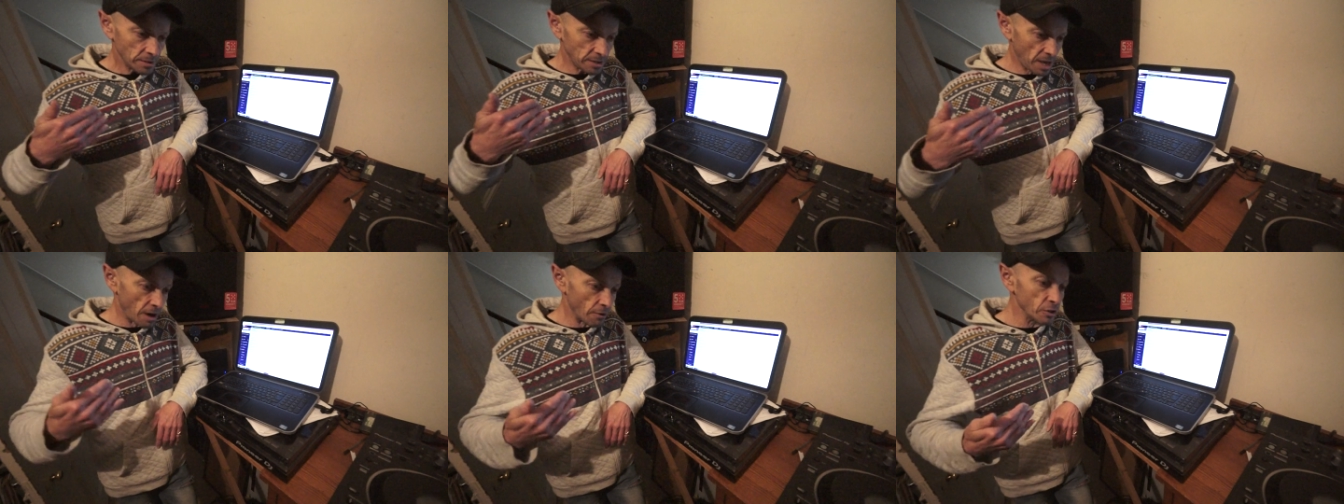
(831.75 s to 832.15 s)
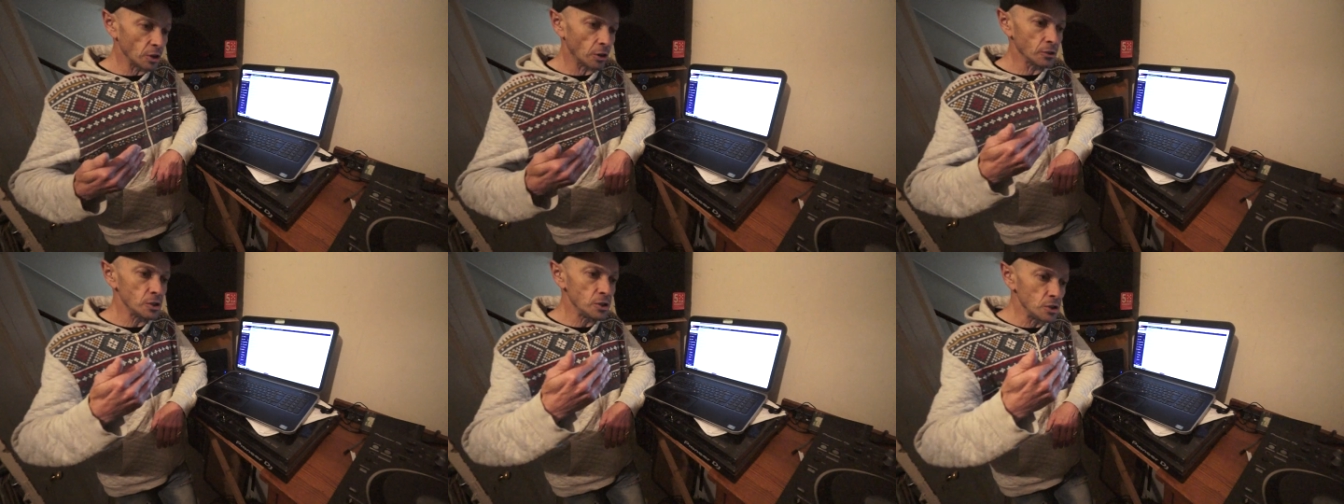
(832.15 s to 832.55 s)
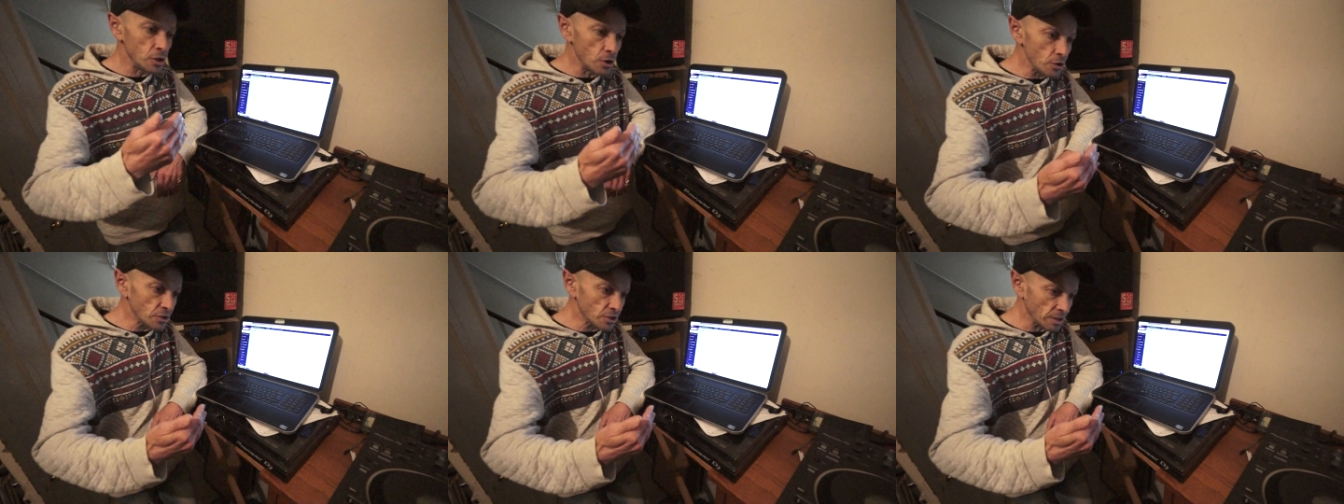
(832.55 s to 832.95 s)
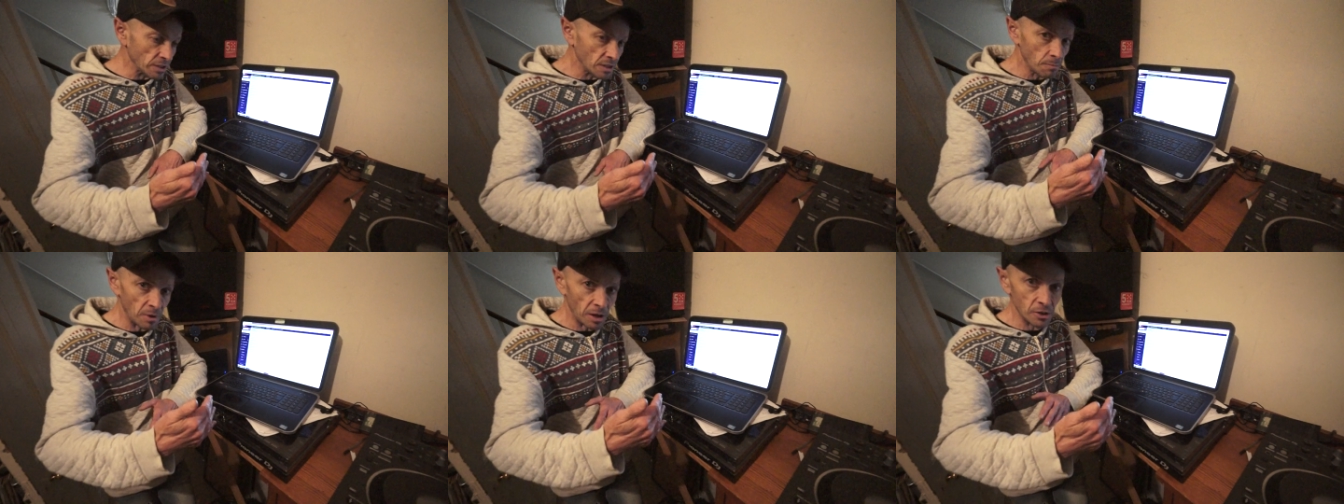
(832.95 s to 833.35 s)
carry on
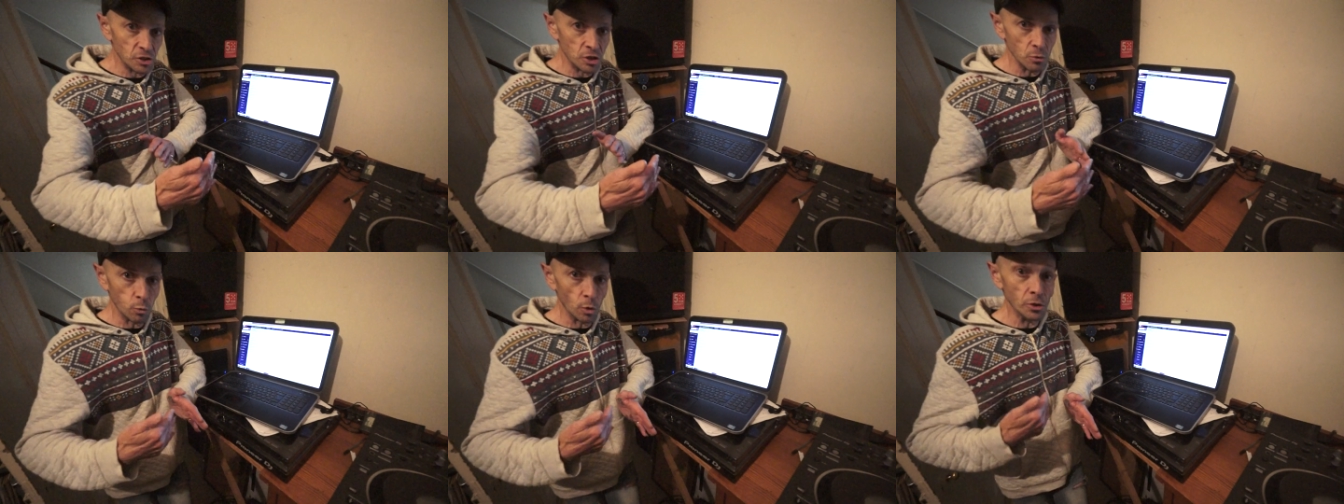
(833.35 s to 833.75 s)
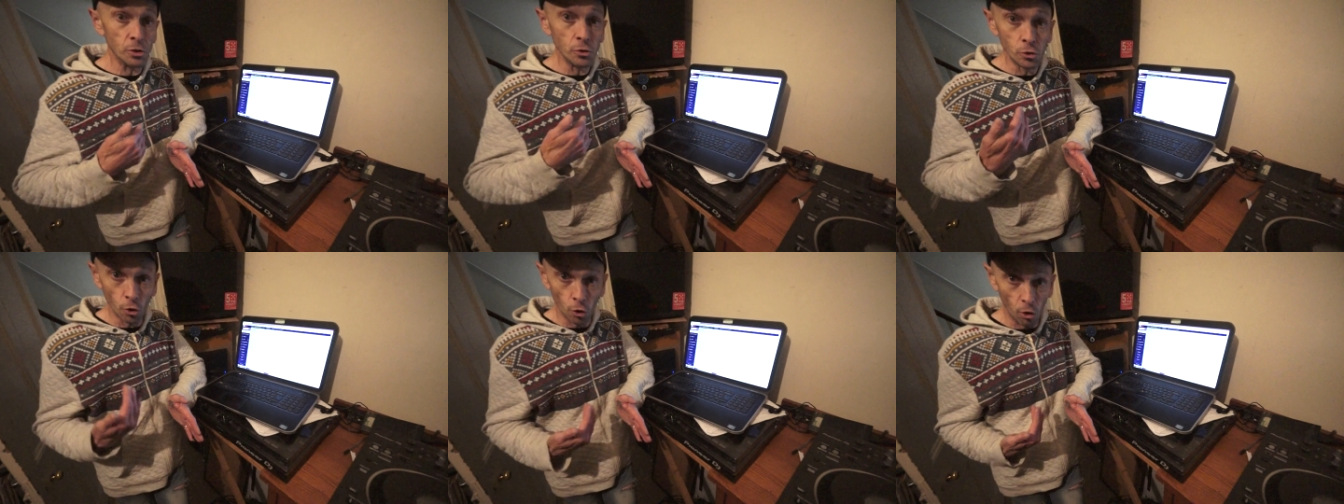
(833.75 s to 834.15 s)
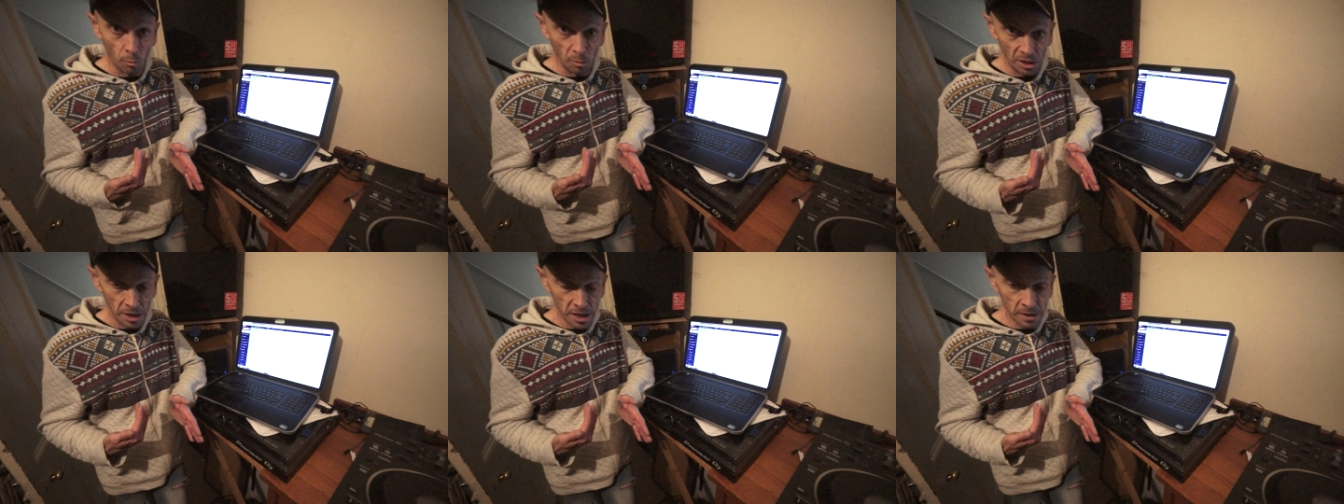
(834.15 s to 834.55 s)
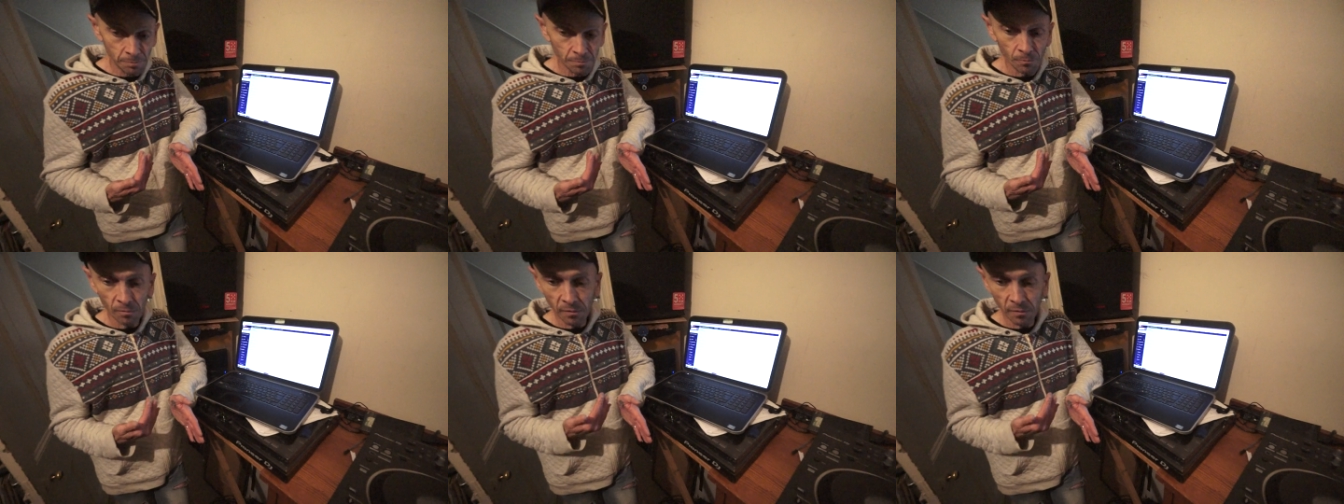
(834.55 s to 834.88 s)
using them as you would normally